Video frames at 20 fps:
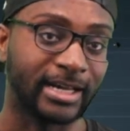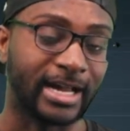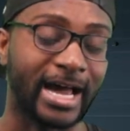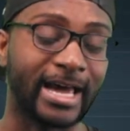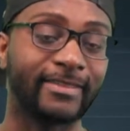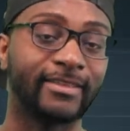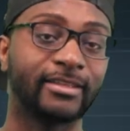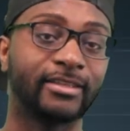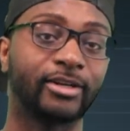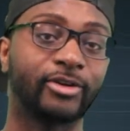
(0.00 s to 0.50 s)

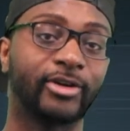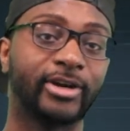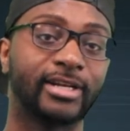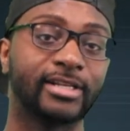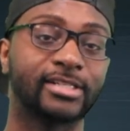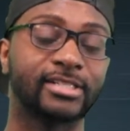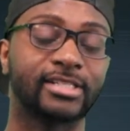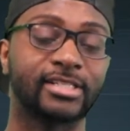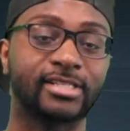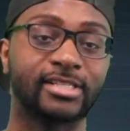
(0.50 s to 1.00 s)
I think the
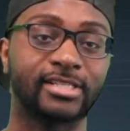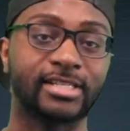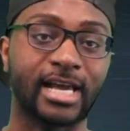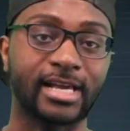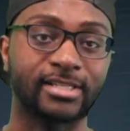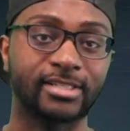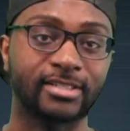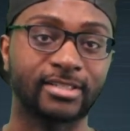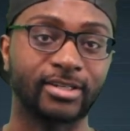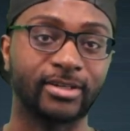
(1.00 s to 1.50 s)
greatest
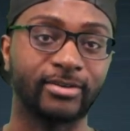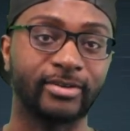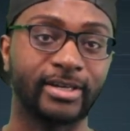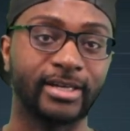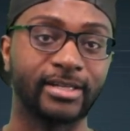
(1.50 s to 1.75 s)
success, though,